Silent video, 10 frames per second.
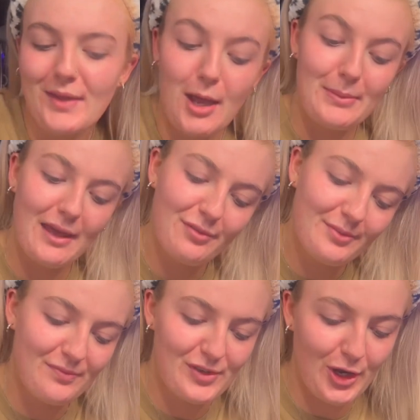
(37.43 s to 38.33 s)
I'm Liv.
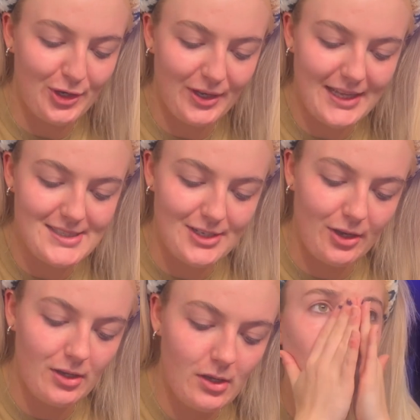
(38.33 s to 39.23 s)
If you don't know, get to know.